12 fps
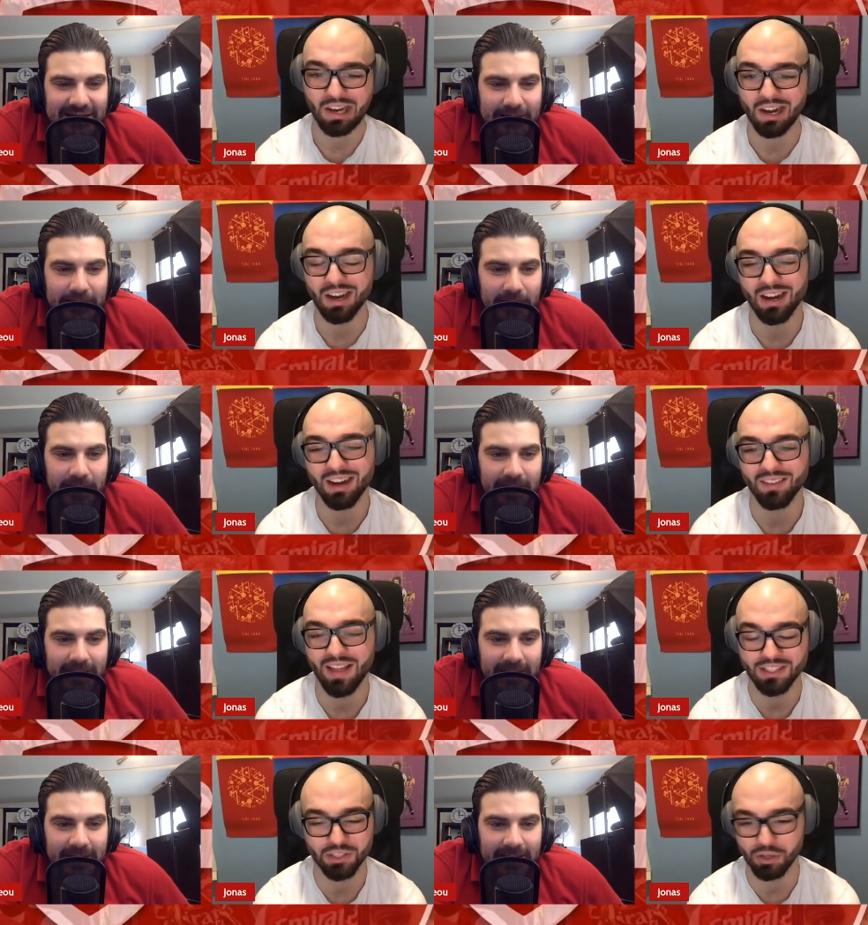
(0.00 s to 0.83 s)

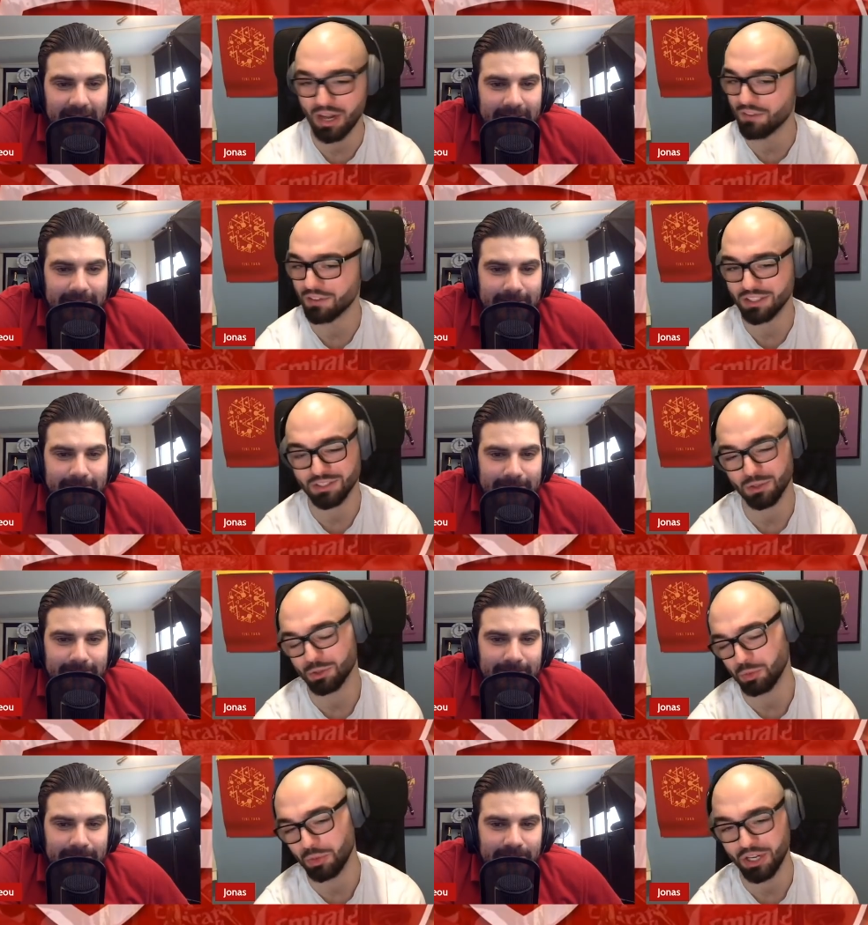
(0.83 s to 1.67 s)
Speaker 1: That's on every
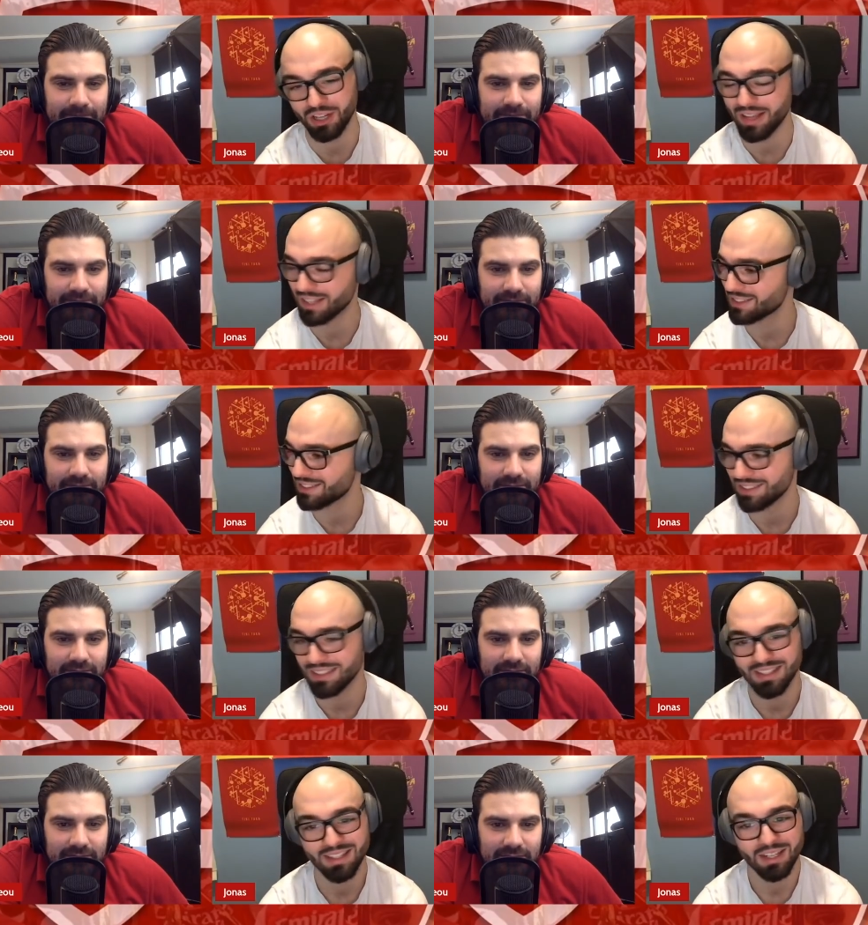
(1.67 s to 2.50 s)
social media. That's
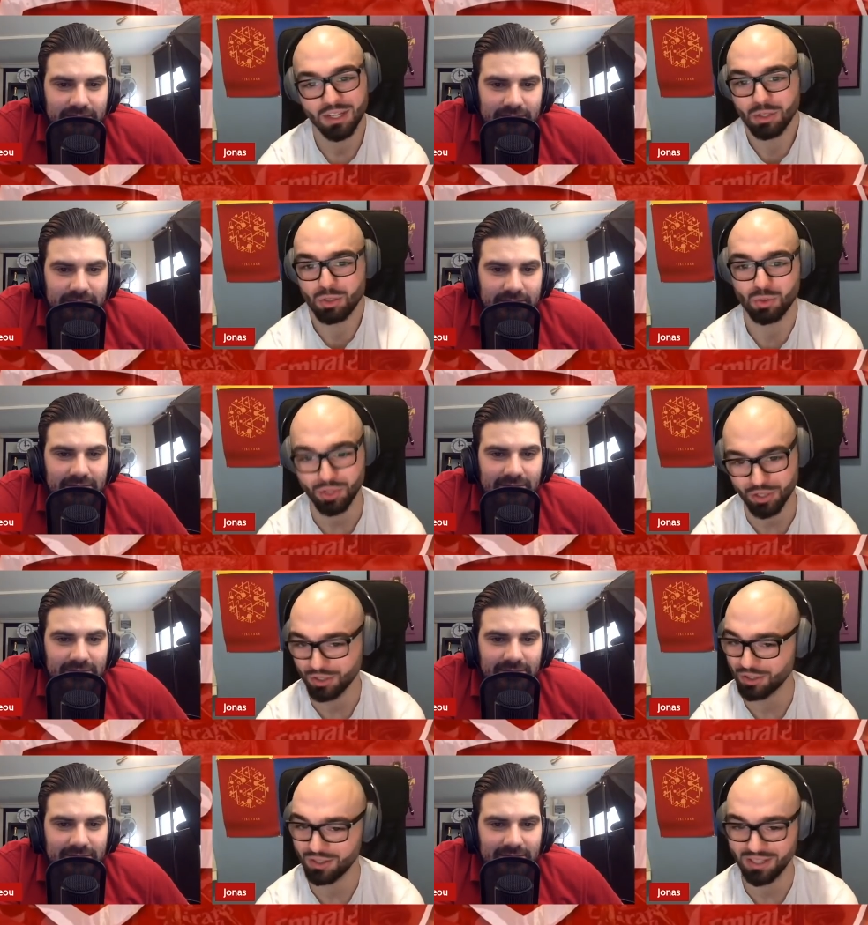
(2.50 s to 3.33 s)

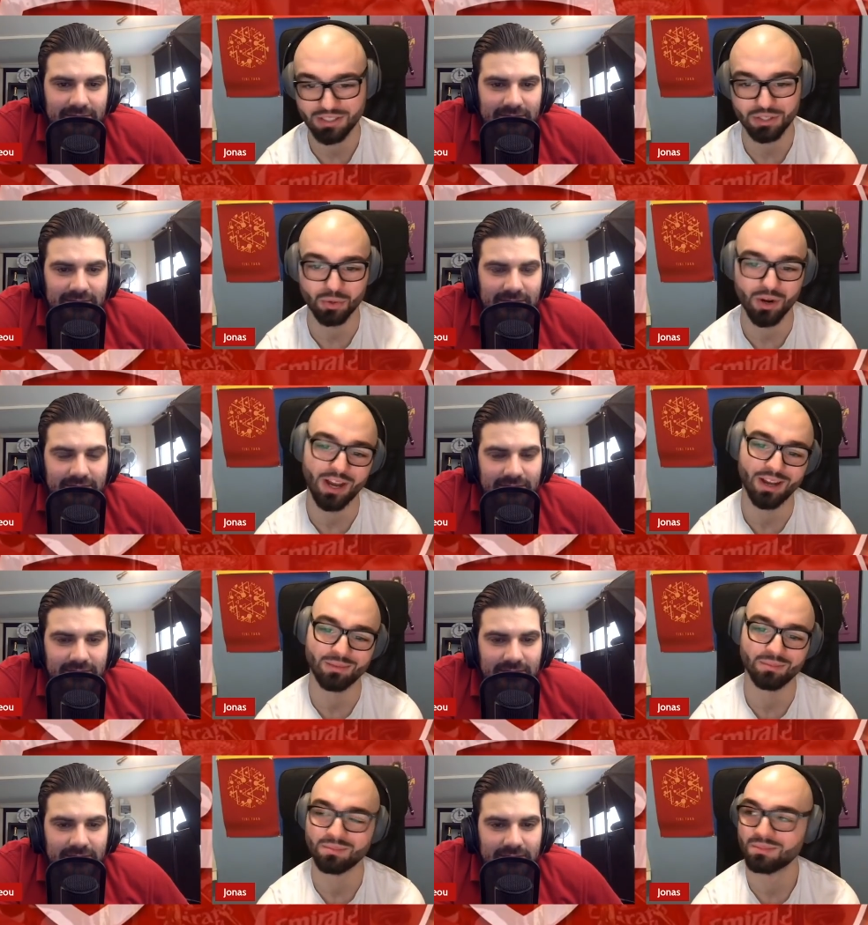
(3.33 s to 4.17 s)
Twitter,
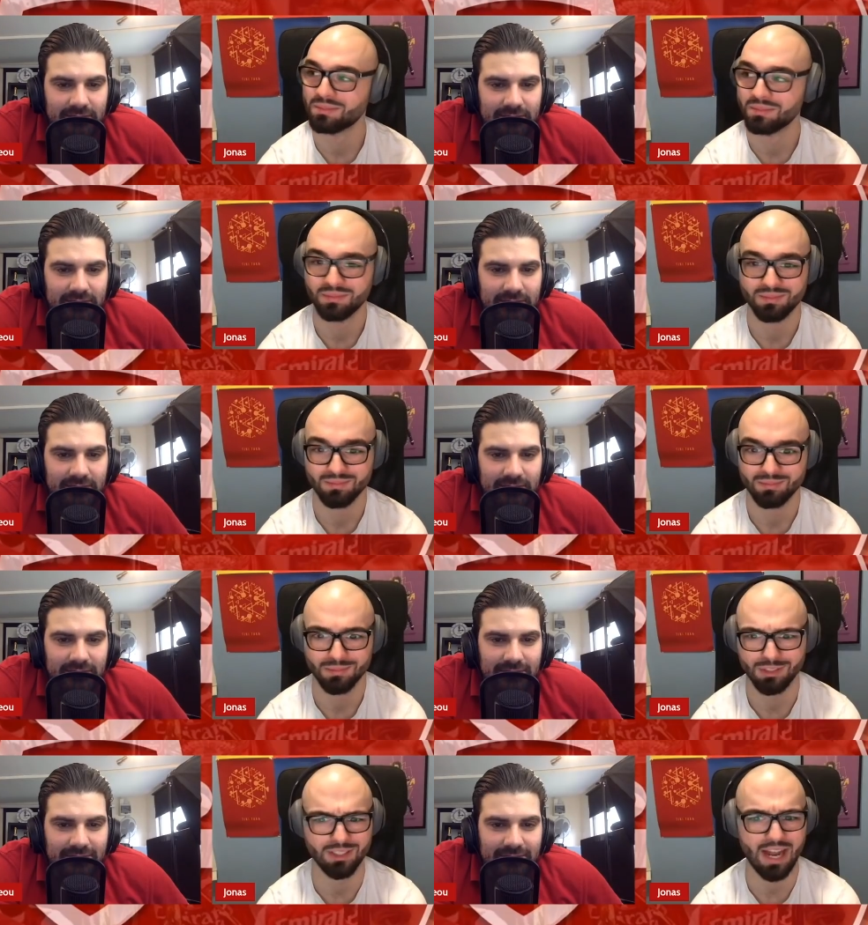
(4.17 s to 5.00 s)
Instagram,
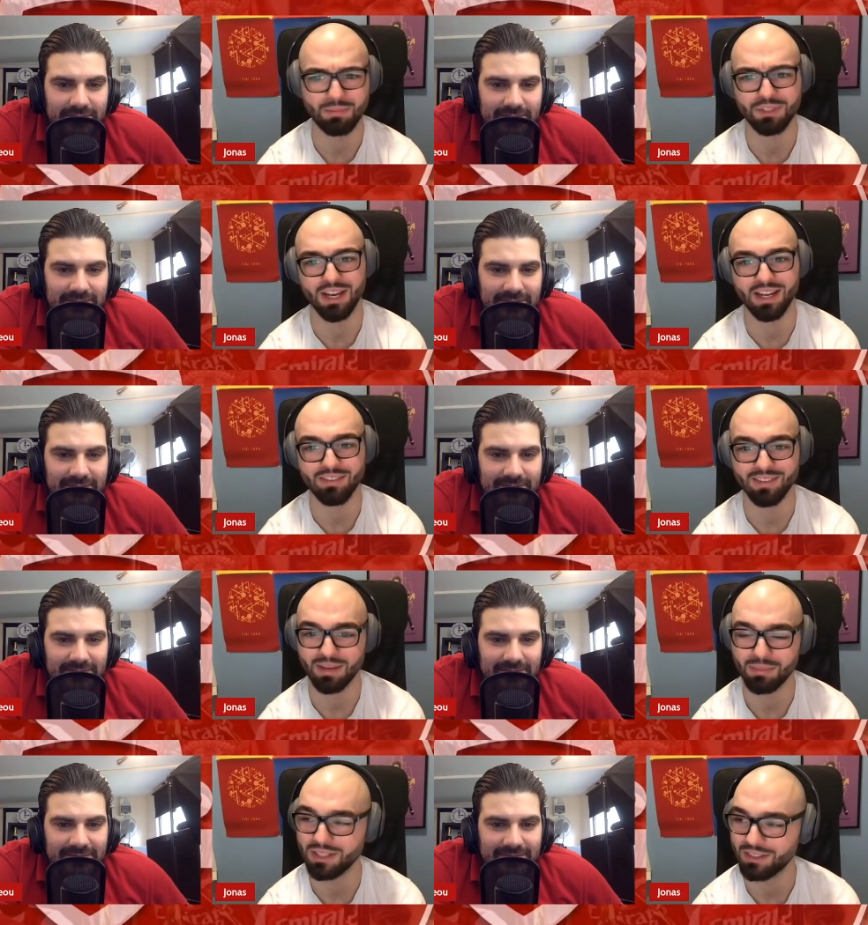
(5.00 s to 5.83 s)
Snapchat even,
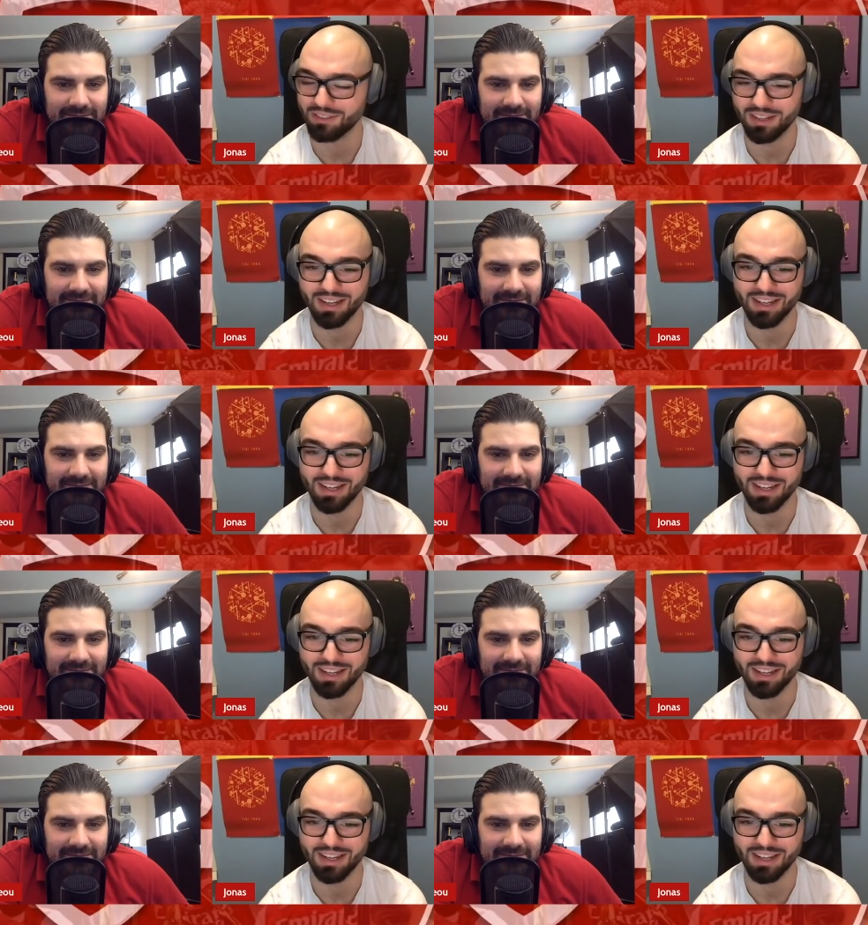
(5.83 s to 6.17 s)
I believe.